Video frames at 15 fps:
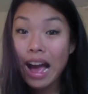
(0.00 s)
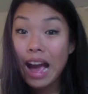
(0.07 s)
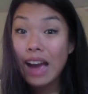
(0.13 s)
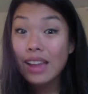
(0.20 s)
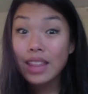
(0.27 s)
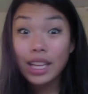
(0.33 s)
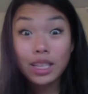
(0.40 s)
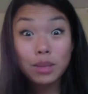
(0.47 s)

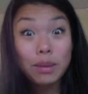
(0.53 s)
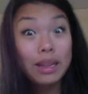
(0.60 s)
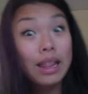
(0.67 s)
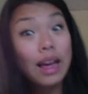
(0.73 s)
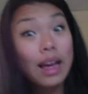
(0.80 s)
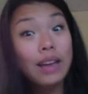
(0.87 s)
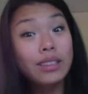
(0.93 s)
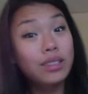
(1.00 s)
that's my
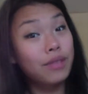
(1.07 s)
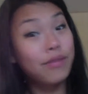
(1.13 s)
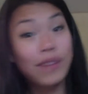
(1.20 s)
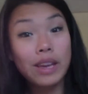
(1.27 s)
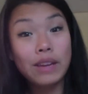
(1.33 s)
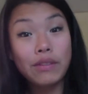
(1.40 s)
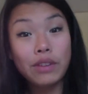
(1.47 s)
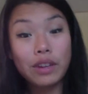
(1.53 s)
last
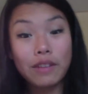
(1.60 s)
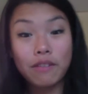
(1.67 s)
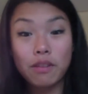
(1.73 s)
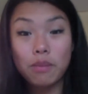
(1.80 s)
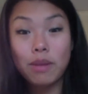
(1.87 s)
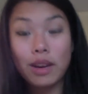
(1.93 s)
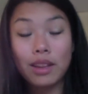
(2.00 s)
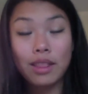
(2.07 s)
favorite of the
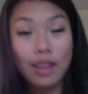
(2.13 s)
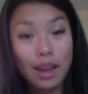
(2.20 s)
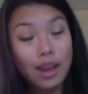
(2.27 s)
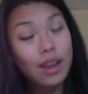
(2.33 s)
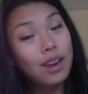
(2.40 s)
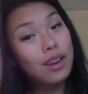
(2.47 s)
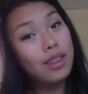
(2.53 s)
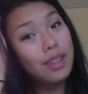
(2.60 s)
month,
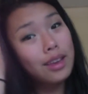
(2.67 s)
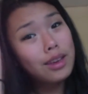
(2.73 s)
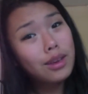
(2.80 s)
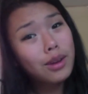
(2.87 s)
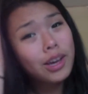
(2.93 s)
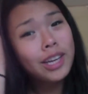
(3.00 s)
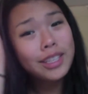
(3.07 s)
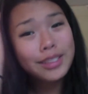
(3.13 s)
and thank you
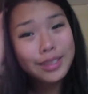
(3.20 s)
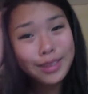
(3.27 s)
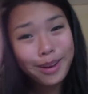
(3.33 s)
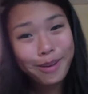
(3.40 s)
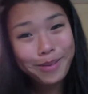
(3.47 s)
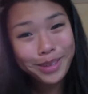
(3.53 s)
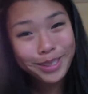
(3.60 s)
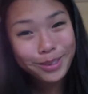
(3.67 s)
guys so
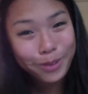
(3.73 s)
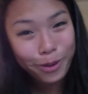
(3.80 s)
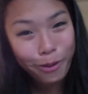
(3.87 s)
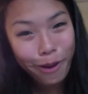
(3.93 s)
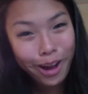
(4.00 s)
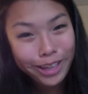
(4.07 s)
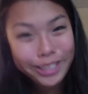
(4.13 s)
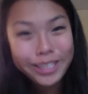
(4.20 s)
much for
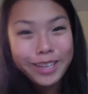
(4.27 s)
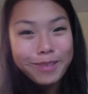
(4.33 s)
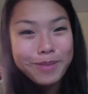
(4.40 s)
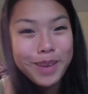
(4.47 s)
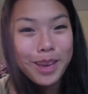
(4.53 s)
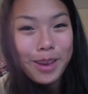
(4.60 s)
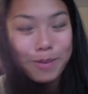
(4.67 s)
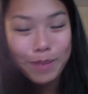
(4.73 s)
watching
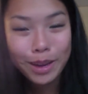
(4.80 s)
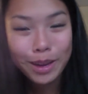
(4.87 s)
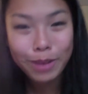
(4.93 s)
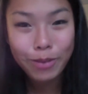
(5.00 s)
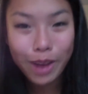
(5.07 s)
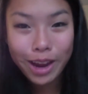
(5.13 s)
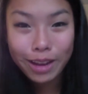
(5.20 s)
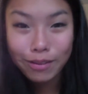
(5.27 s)
me in my
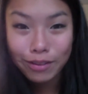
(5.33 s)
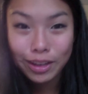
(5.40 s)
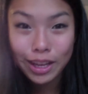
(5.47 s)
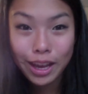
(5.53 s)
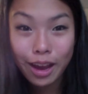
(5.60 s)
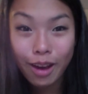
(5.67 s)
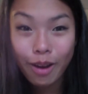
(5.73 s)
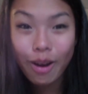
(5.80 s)
rant
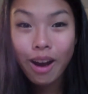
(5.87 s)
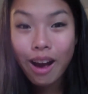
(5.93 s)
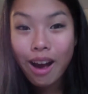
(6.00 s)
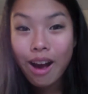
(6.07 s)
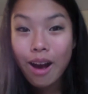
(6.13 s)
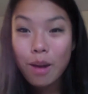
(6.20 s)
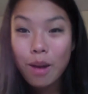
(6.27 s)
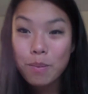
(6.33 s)
video.
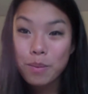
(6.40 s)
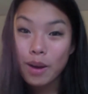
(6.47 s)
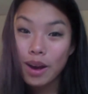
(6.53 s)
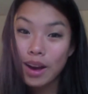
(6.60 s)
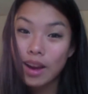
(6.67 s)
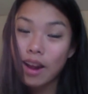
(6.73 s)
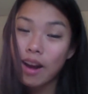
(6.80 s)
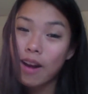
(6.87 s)

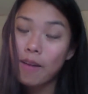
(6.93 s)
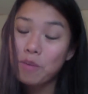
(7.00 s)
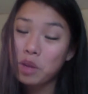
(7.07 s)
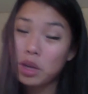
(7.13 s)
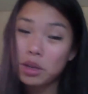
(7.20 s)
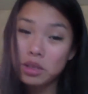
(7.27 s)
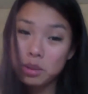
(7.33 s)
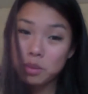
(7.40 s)
But,
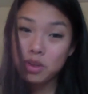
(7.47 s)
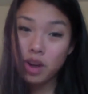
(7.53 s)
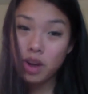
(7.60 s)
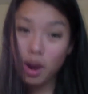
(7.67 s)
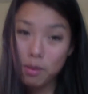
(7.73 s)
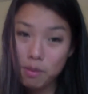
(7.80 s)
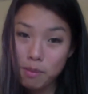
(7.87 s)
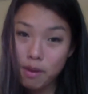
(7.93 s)

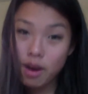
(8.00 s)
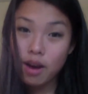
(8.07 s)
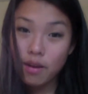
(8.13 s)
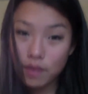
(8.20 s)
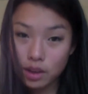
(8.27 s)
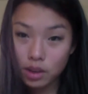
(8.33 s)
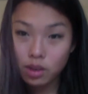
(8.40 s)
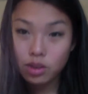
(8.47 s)
subscribe above
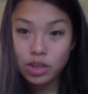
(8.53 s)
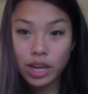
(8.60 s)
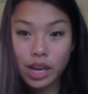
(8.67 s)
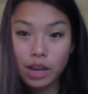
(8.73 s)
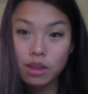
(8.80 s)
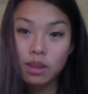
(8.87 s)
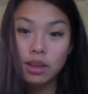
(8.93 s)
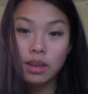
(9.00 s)
and, check
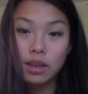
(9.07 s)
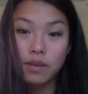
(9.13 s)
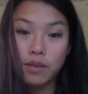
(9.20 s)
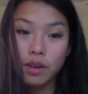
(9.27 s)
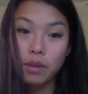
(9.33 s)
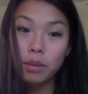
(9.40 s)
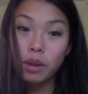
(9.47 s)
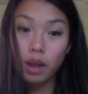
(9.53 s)
out the
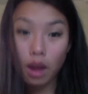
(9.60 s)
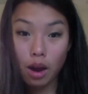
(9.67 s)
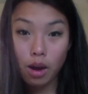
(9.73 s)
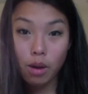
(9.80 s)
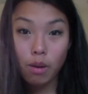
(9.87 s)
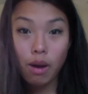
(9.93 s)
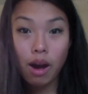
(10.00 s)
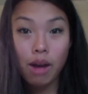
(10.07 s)
info
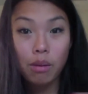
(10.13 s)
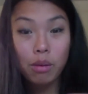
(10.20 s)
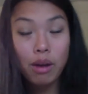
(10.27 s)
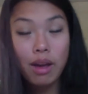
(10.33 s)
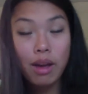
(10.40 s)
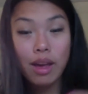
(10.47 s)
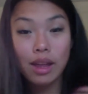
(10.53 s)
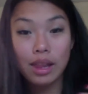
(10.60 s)
below. I will
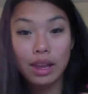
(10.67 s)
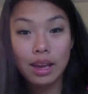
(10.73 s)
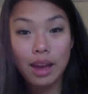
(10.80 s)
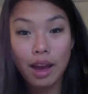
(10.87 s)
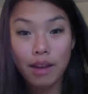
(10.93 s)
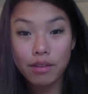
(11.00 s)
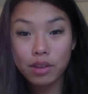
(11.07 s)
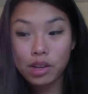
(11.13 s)
link
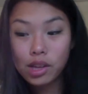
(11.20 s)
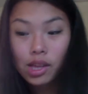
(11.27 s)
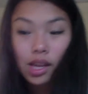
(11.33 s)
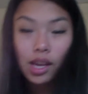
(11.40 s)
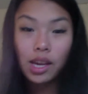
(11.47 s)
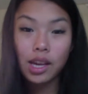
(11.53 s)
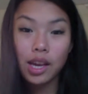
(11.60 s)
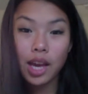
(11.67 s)

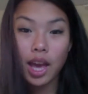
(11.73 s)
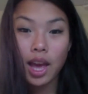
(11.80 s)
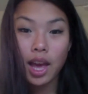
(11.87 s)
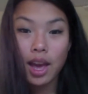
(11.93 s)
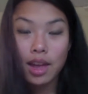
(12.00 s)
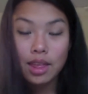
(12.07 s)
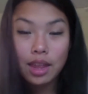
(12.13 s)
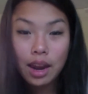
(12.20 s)
everything
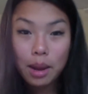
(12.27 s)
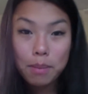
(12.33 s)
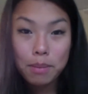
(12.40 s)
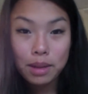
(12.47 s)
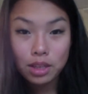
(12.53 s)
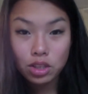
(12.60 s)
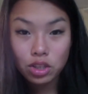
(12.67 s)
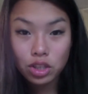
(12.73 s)
that I
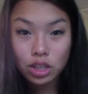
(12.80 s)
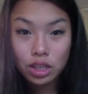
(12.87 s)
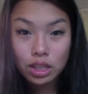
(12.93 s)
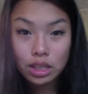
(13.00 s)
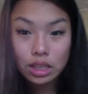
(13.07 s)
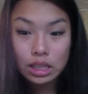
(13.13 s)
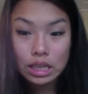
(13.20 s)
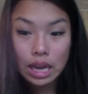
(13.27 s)

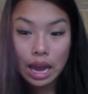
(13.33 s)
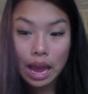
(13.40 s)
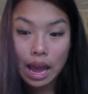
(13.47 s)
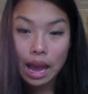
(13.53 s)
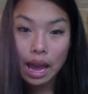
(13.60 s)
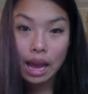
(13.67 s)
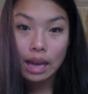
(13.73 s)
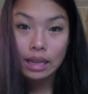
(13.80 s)
mentioned,
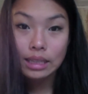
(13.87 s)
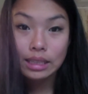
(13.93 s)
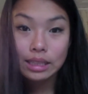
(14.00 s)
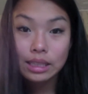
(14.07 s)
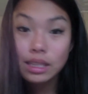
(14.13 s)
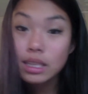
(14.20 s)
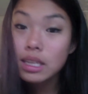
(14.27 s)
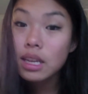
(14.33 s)

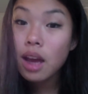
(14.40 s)
and